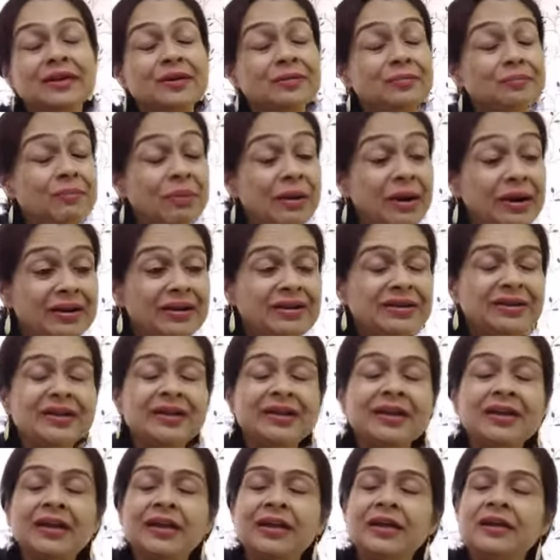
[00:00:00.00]
but
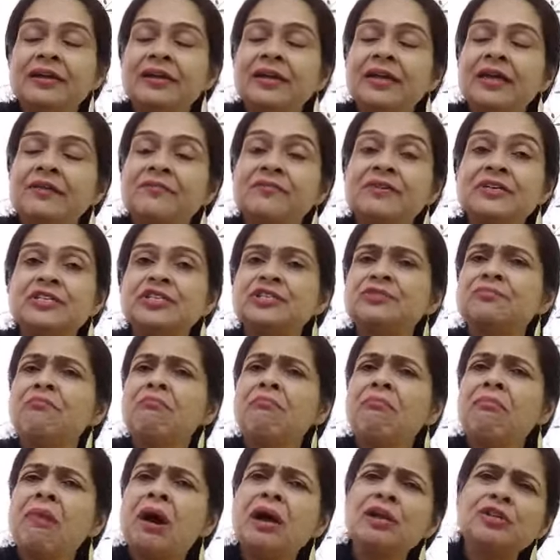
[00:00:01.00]
it gave us
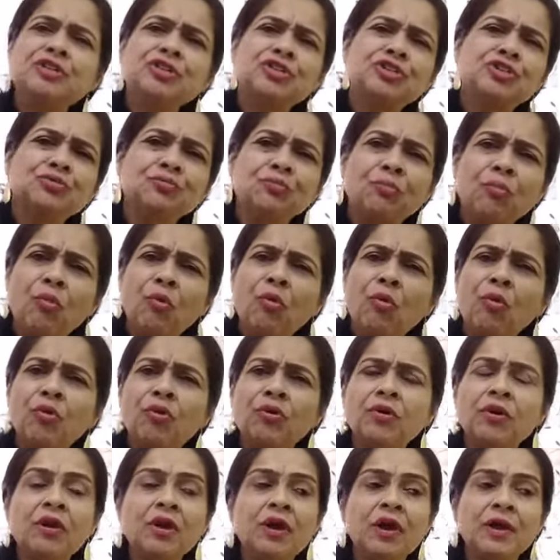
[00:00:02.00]
much
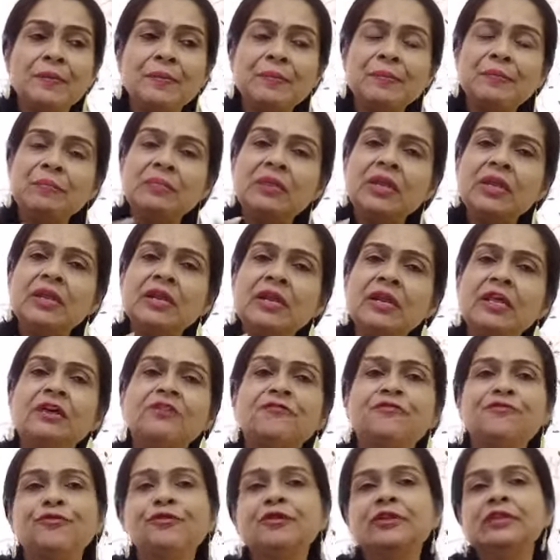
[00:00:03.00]
more
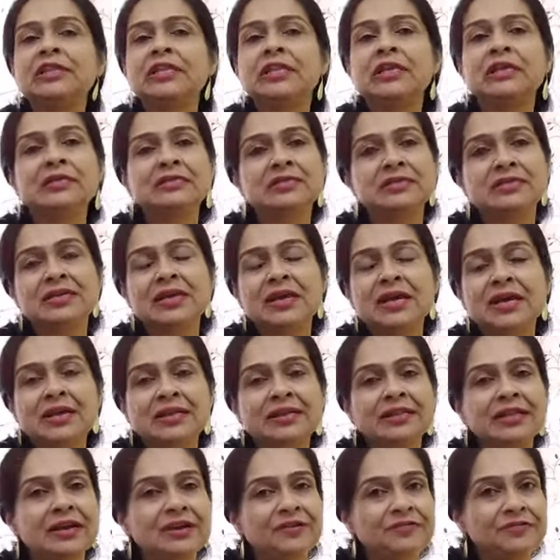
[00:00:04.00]
meaningful things
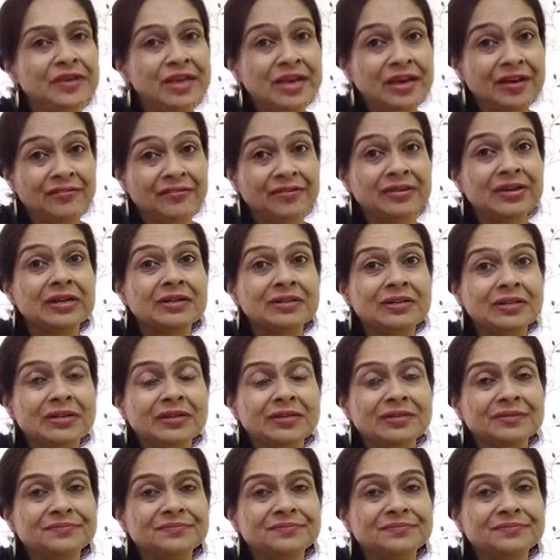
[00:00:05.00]
that we have learned.